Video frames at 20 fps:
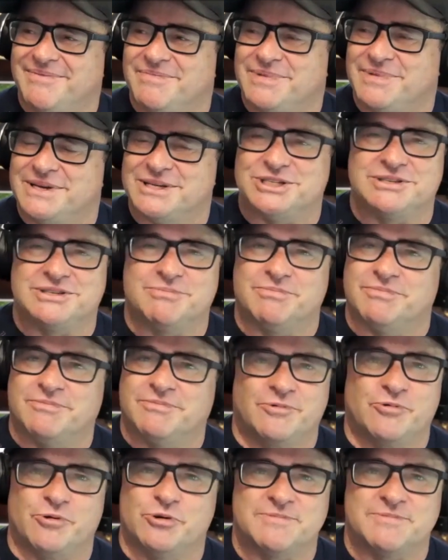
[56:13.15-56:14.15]
Best
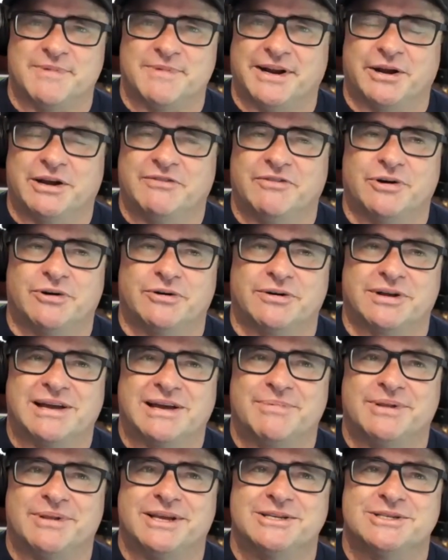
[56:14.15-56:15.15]
cruise money I ever got a
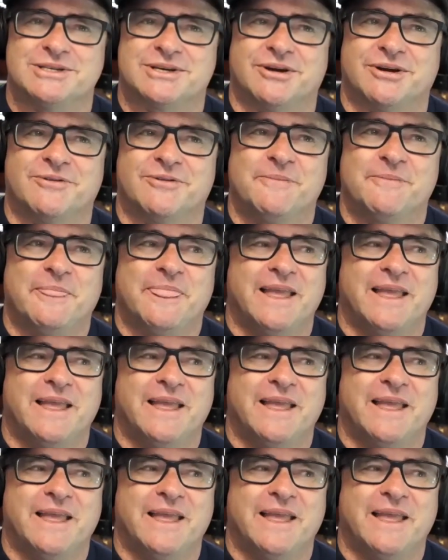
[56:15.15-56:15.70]
couple of years ago.